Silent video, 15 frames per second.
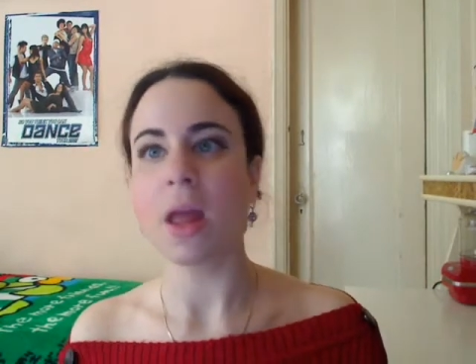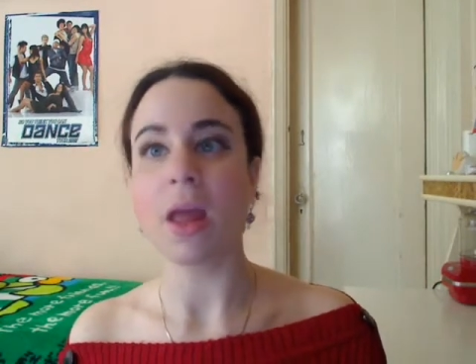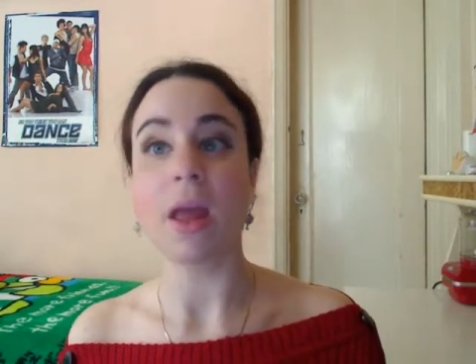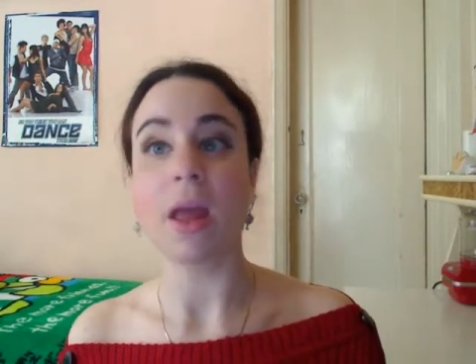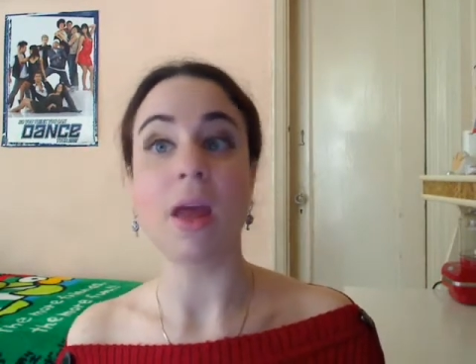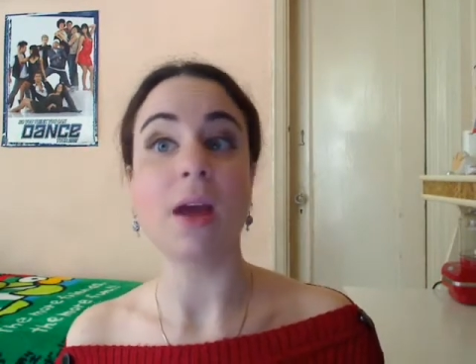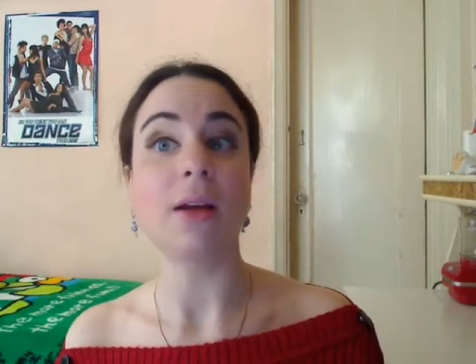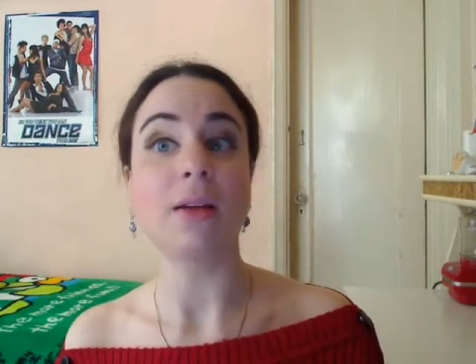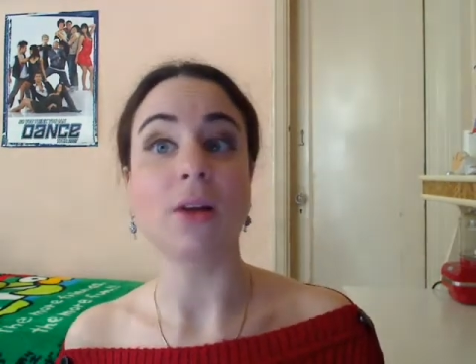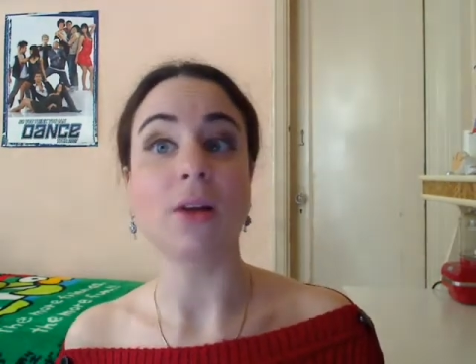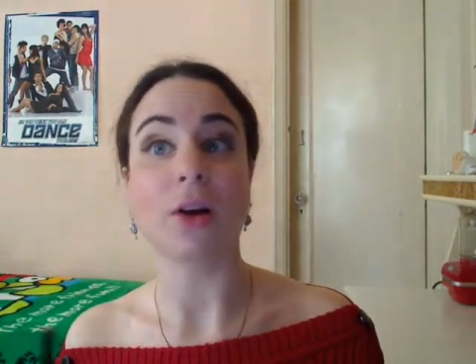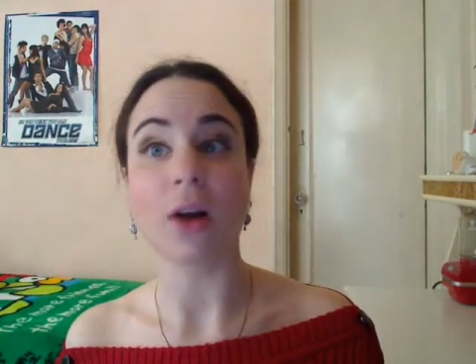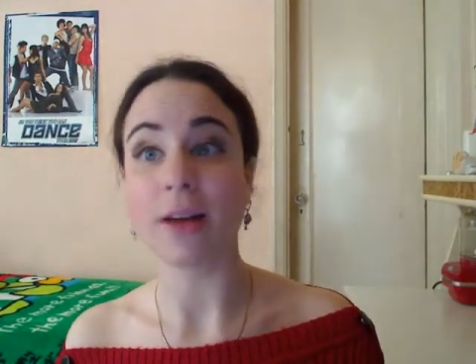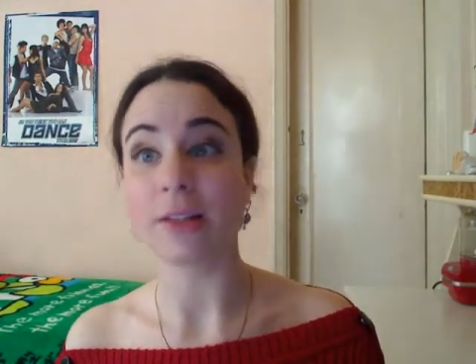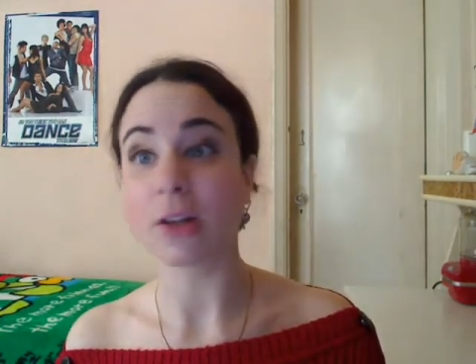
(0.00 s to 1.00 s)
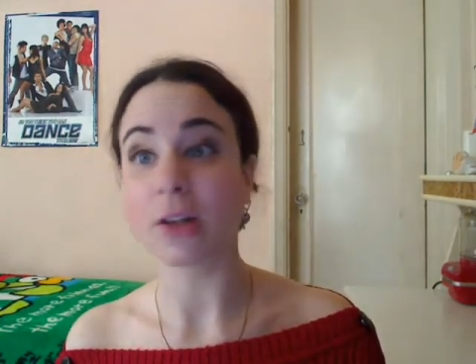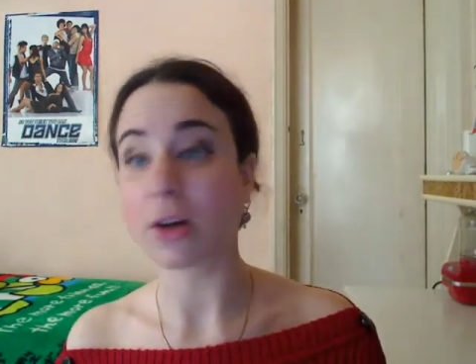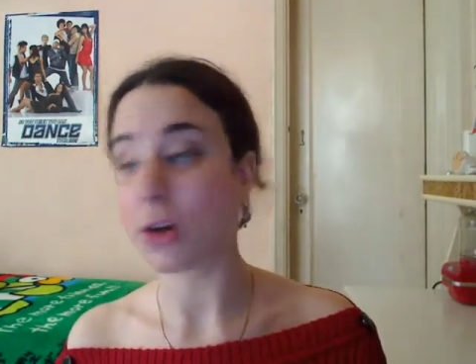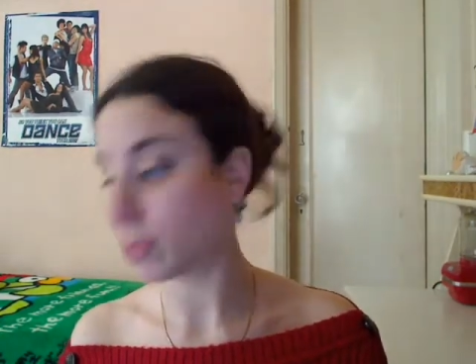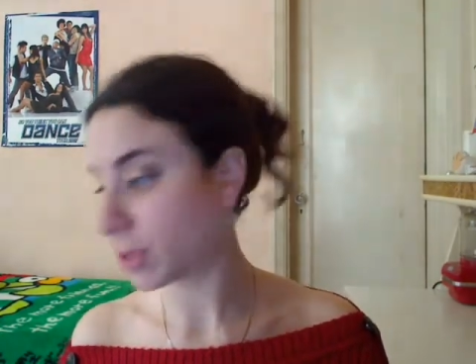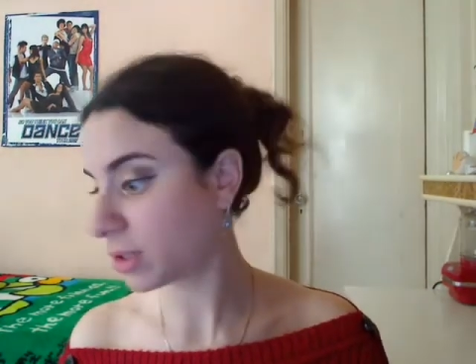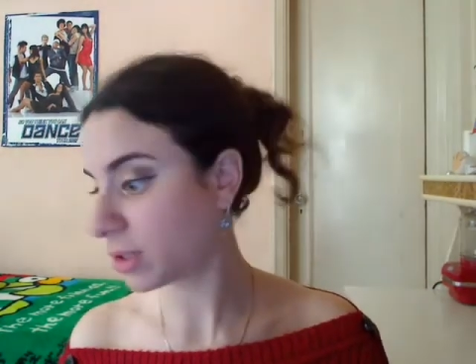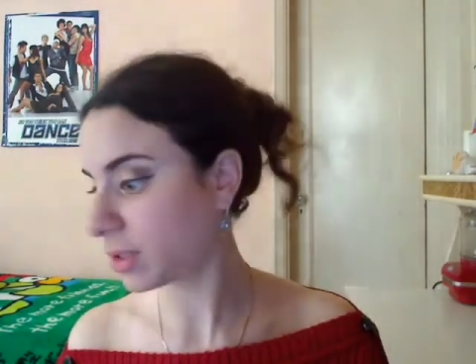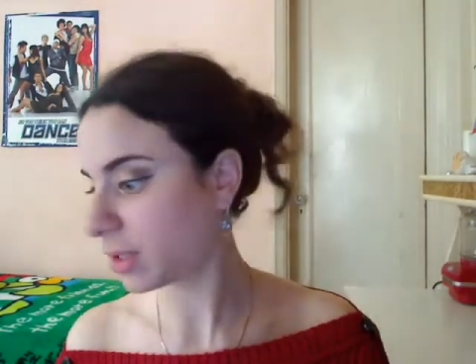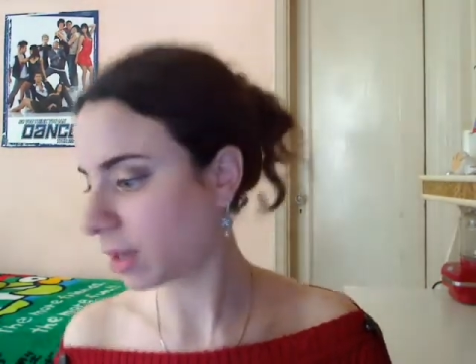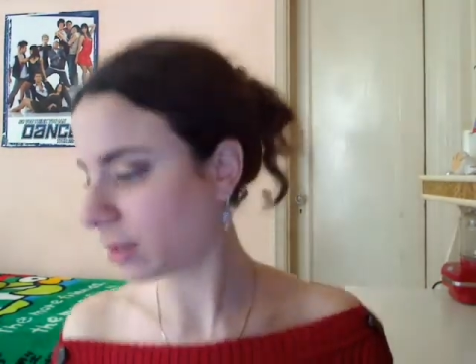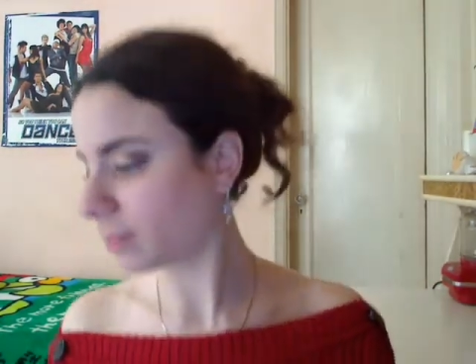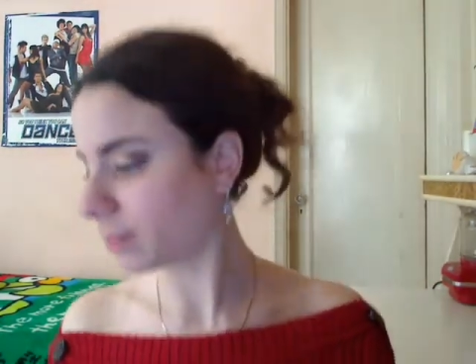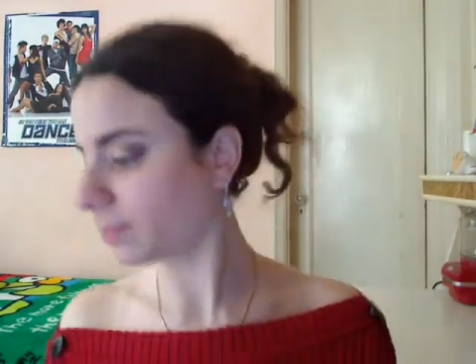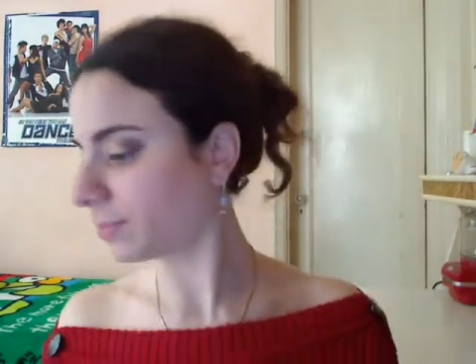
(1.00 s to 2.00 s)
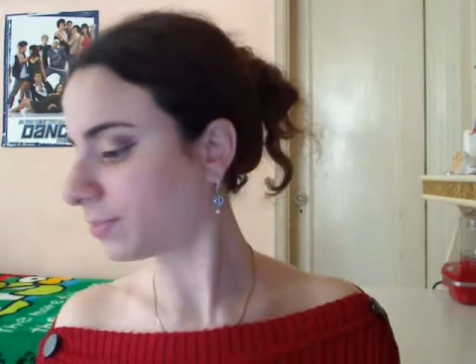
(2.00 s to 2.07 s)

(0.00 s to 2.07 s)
And our eyes are almost done.